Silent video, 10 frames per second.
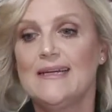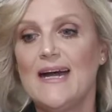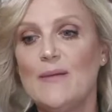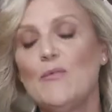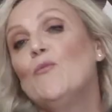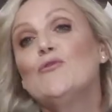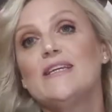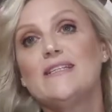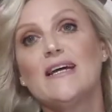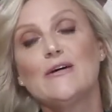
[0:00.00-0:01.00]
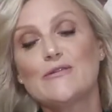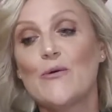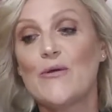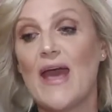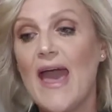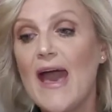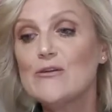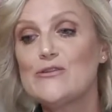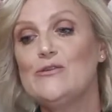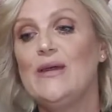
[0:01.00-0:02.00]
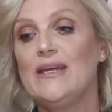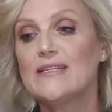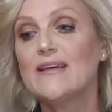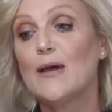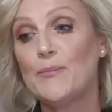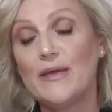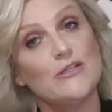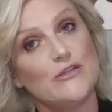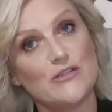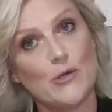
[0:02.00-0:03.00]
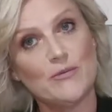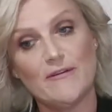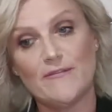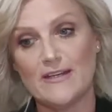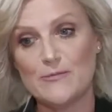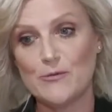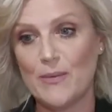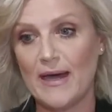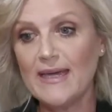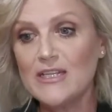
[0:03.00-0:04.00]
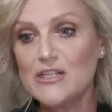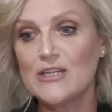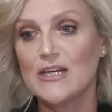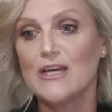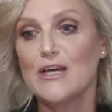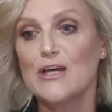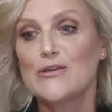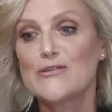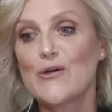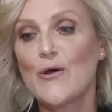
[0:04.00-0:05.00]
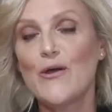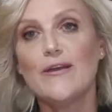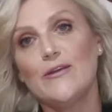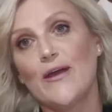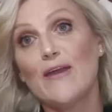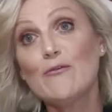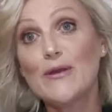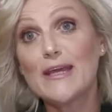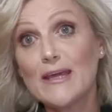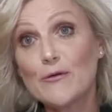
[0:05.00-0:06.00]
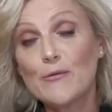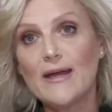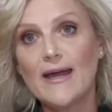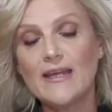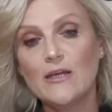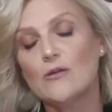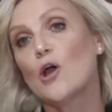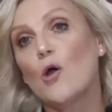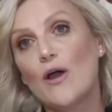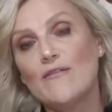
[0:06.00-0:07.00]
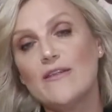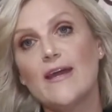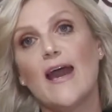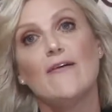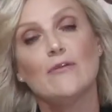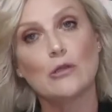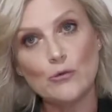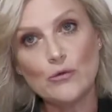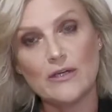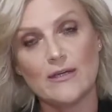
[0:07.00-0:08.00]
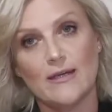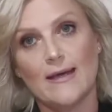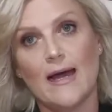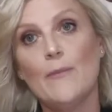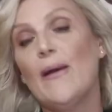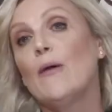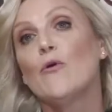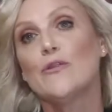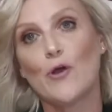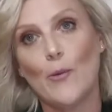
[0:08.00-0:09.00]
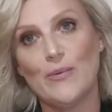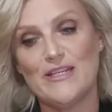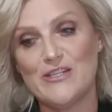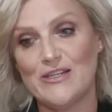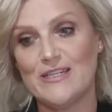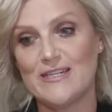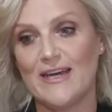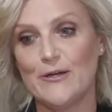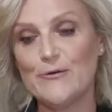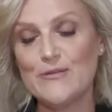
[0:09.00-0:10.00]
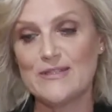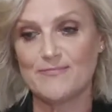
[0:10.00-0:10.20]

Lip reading: More details on how to enter are pinned to the top of our Facebook page. So, everybody get creating, go over there, have a look at what the competition entails.